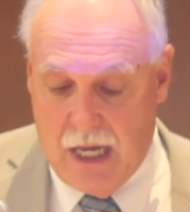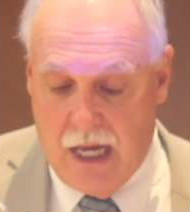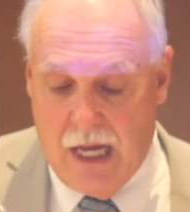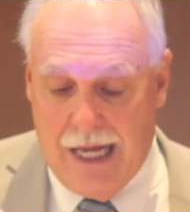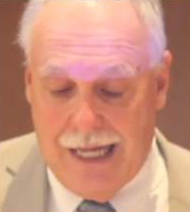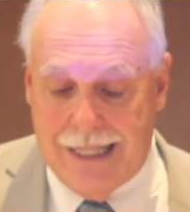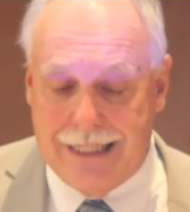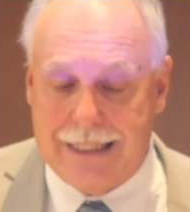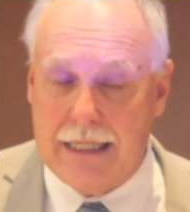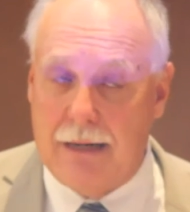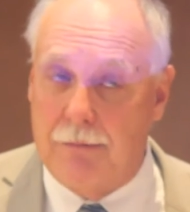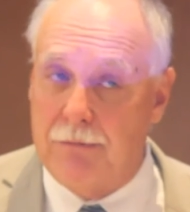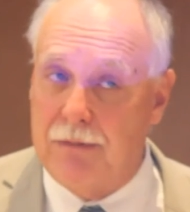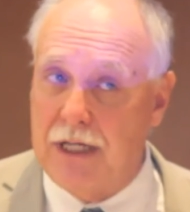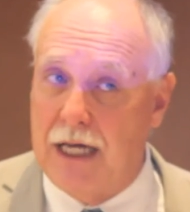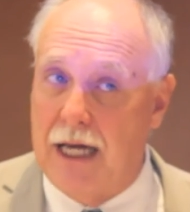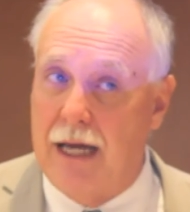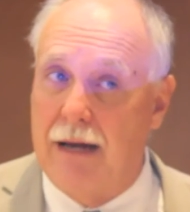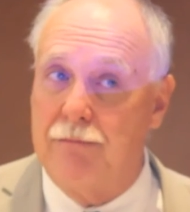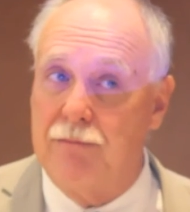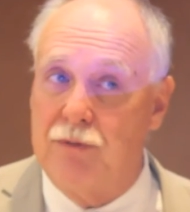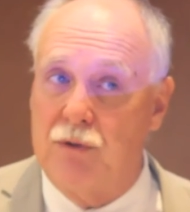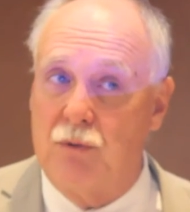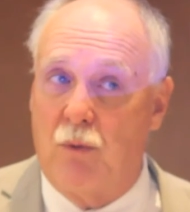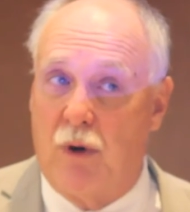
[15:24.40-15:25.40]
And
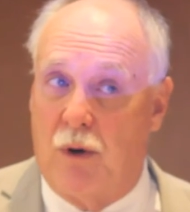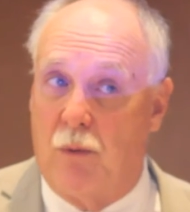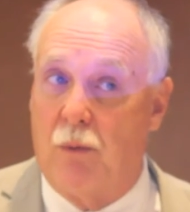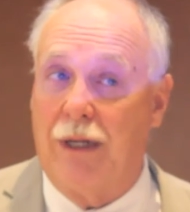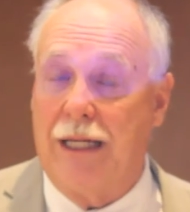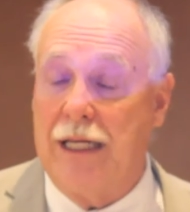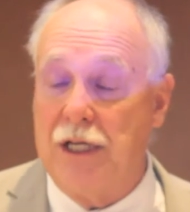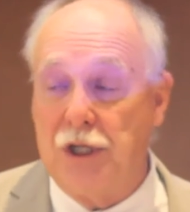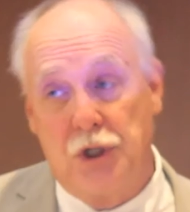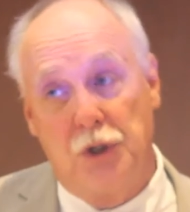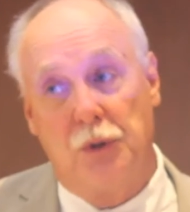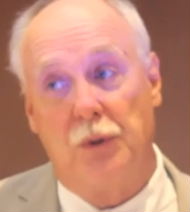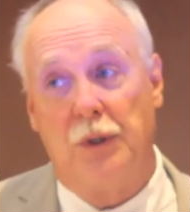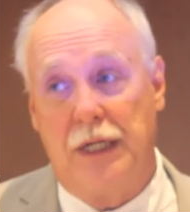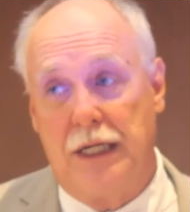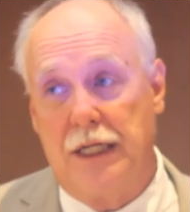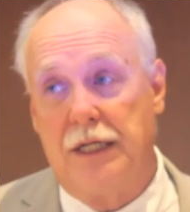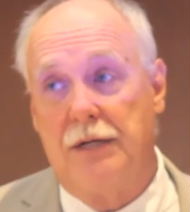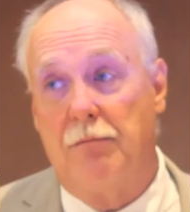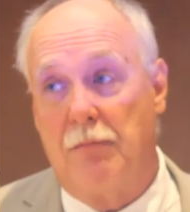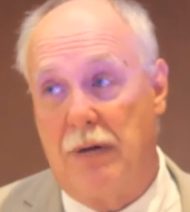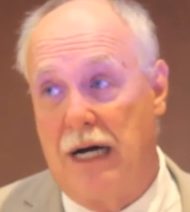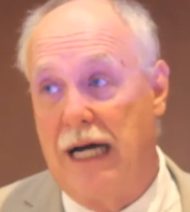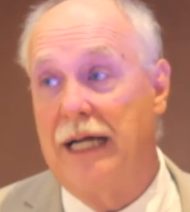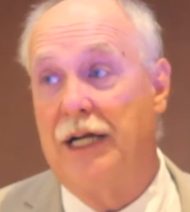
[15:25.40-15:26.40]
sometimes we really do need to
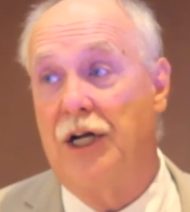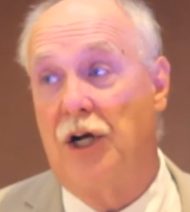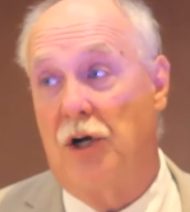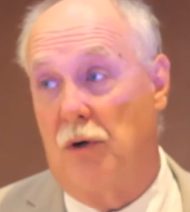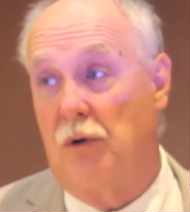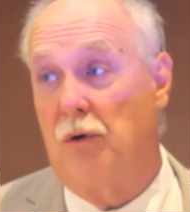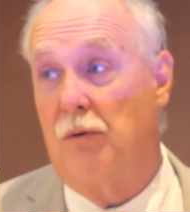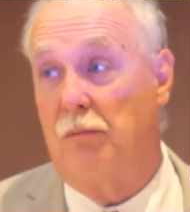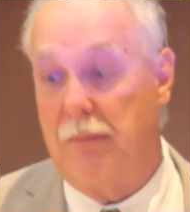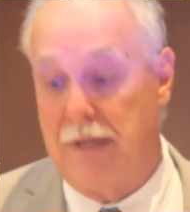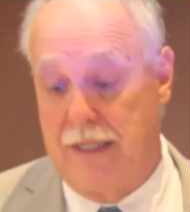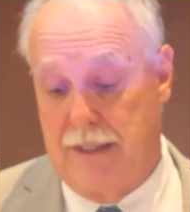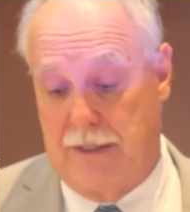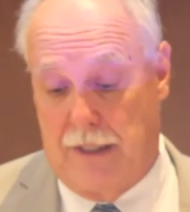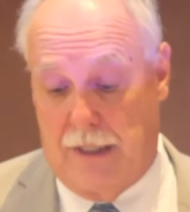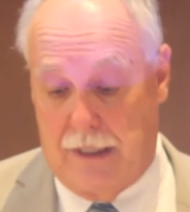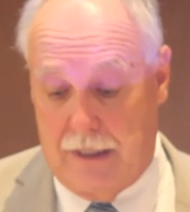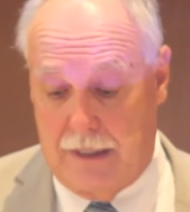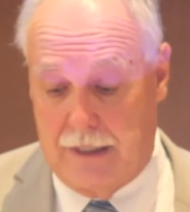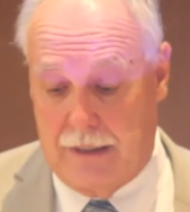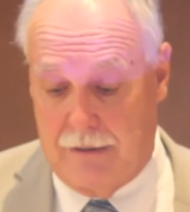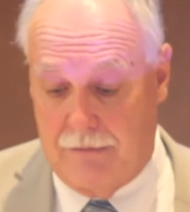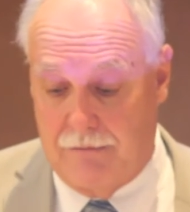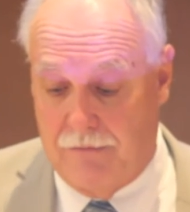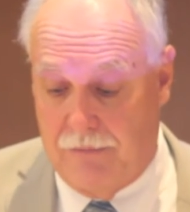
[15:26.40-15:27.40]
mind our own
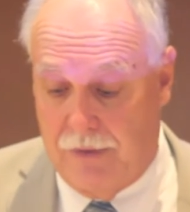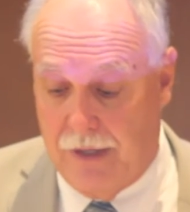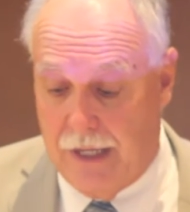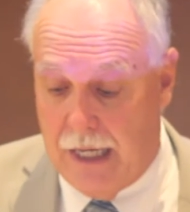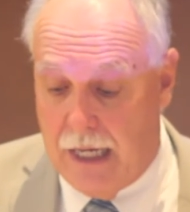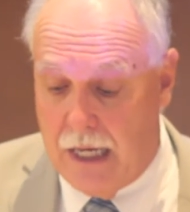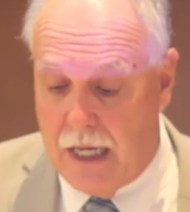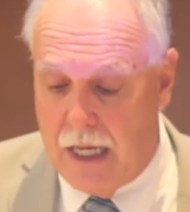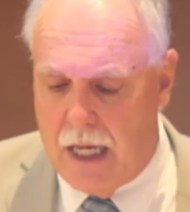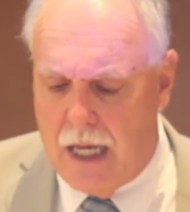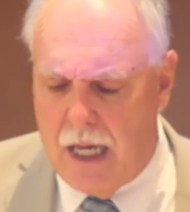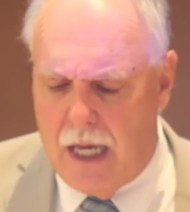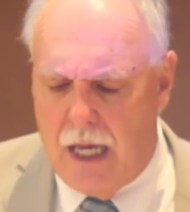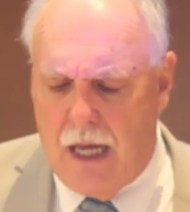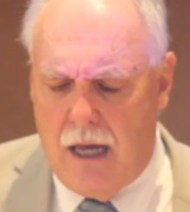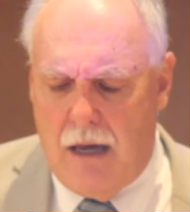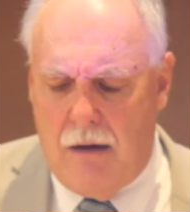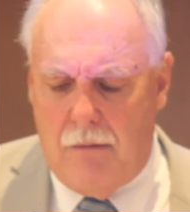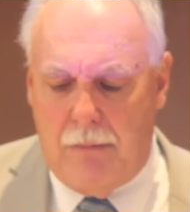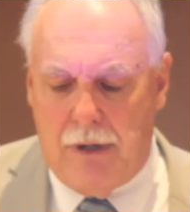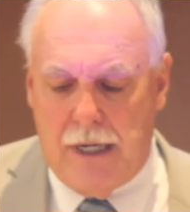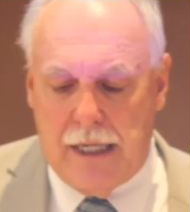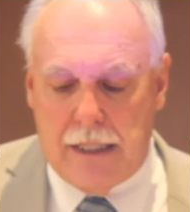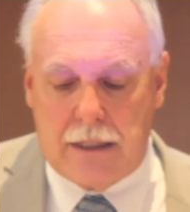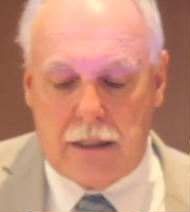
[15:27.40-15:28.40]
business.
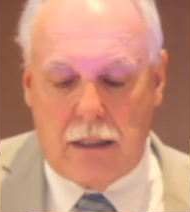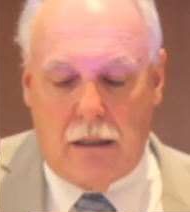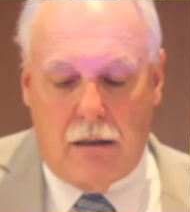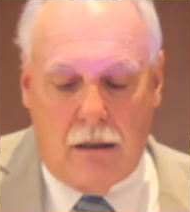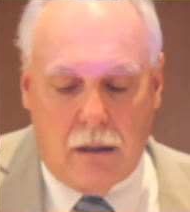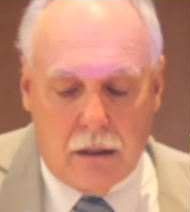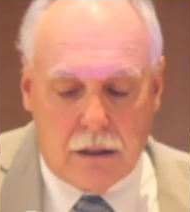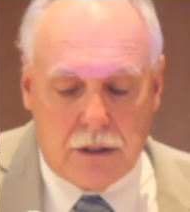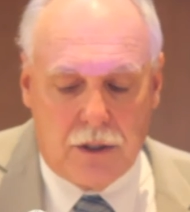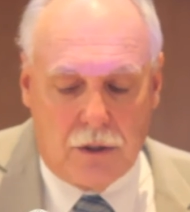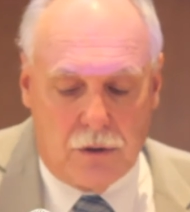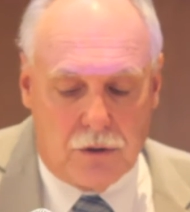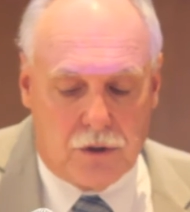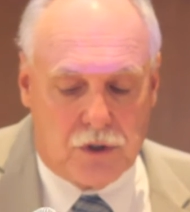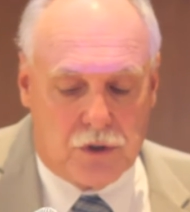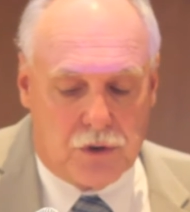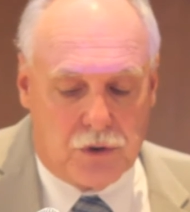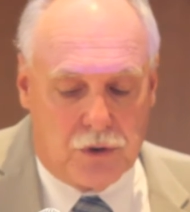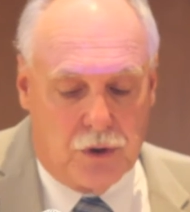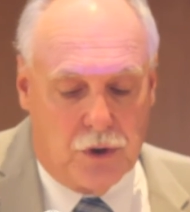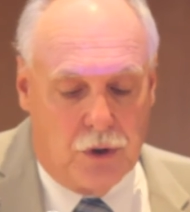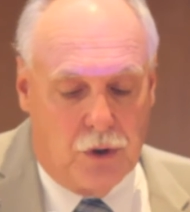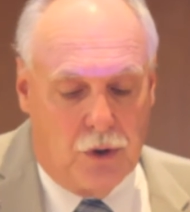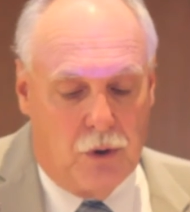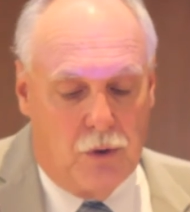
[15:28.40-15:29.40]
But it's also
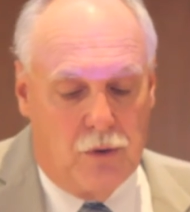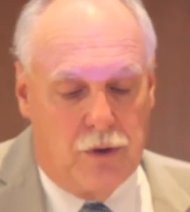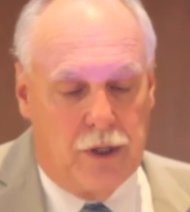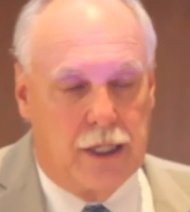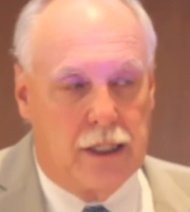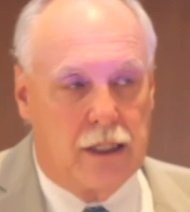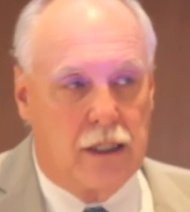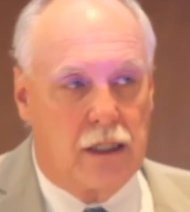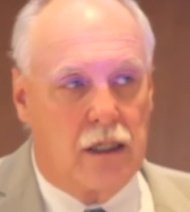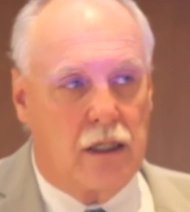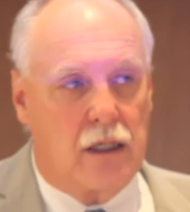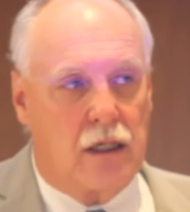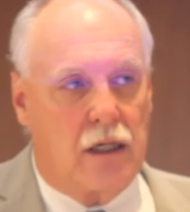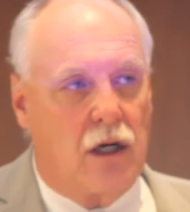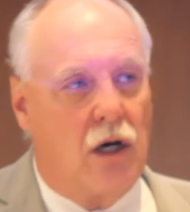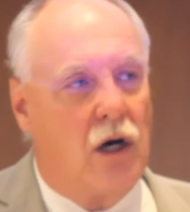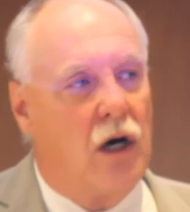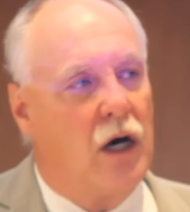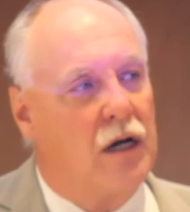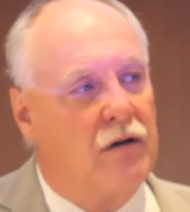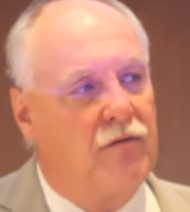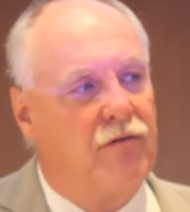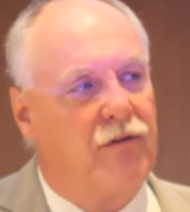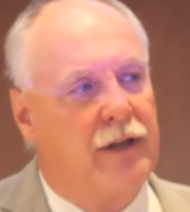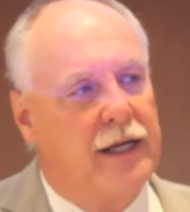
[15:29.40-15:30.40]
true that
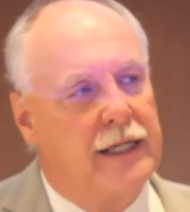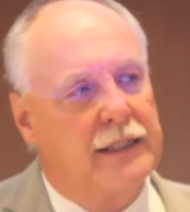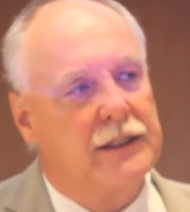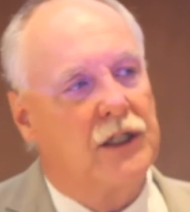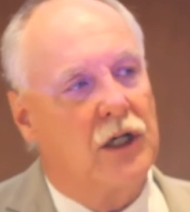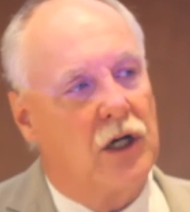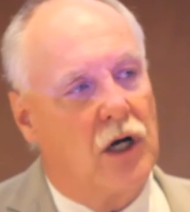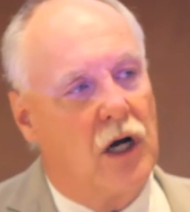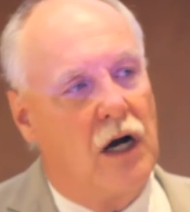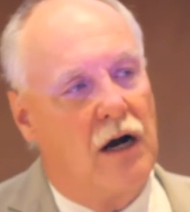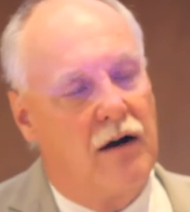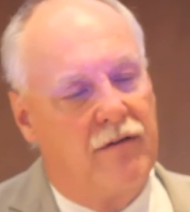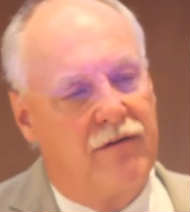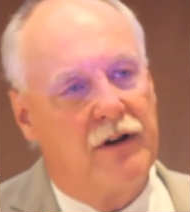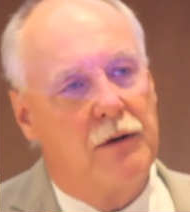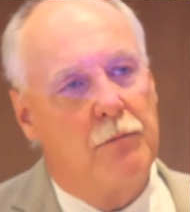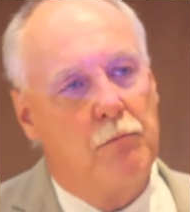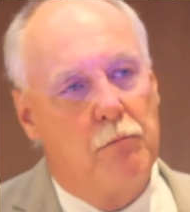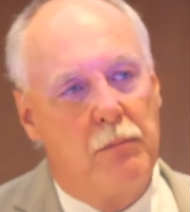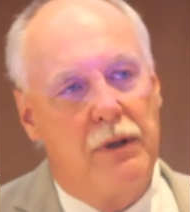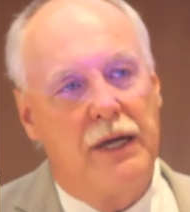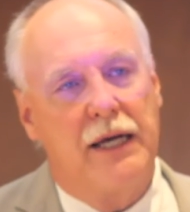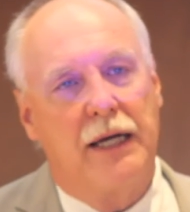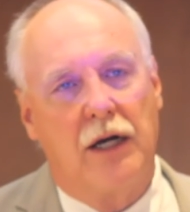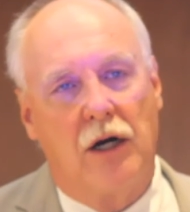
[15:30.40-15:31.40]
conflicts are
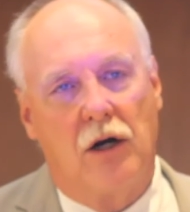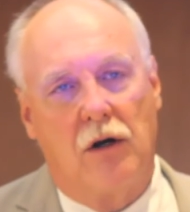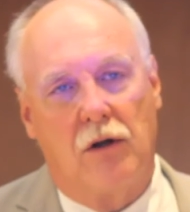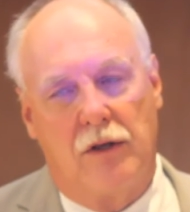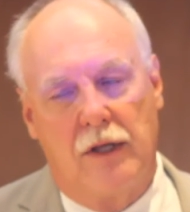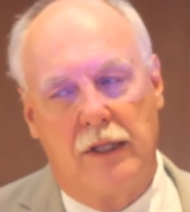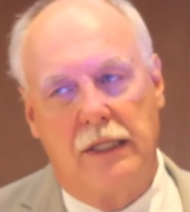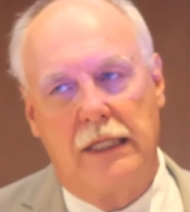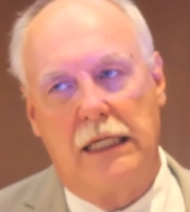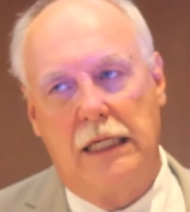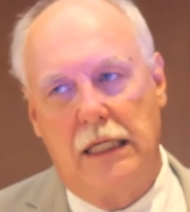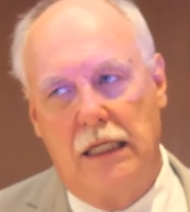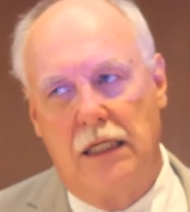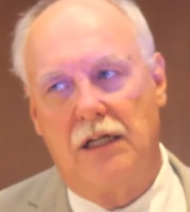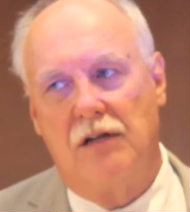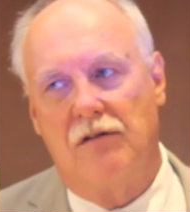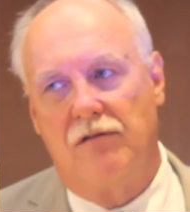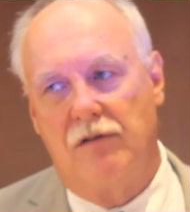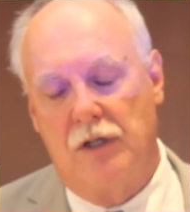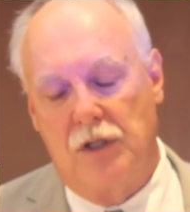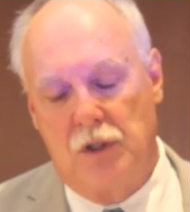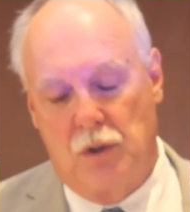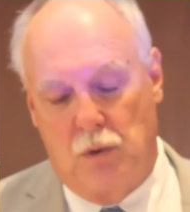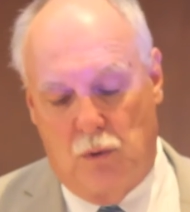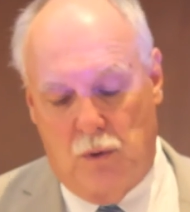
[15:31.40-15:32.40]
often bigger than the
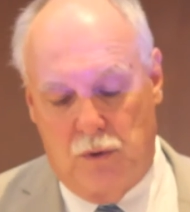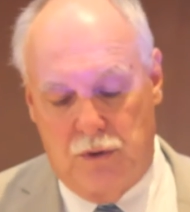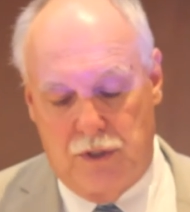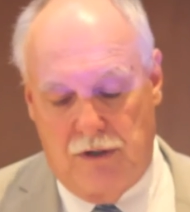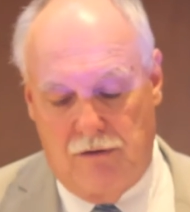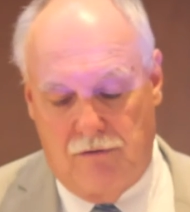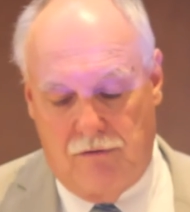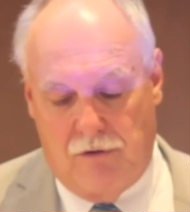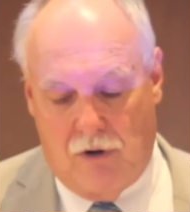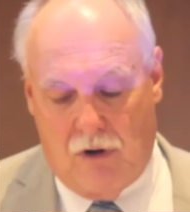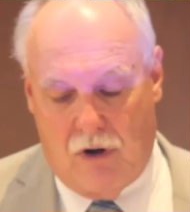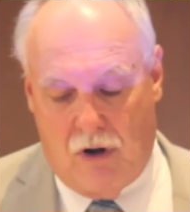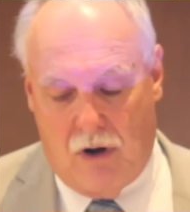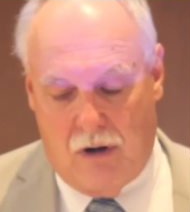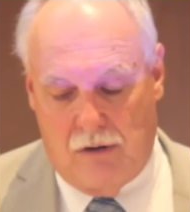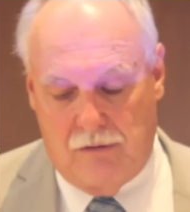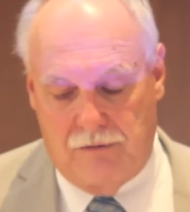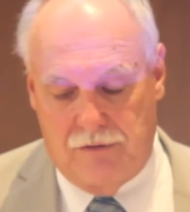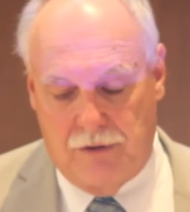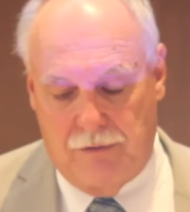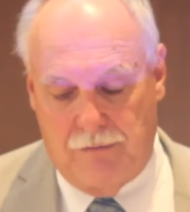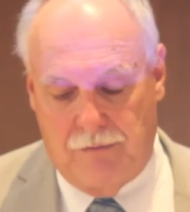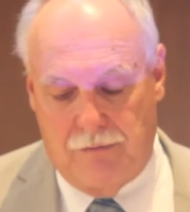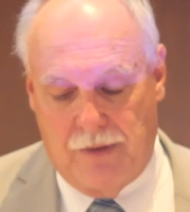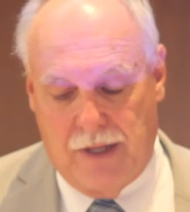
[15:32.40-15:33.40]
individuals
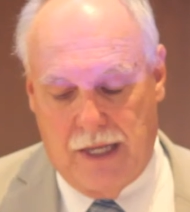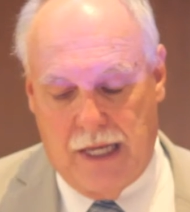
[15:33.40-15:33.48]
involved.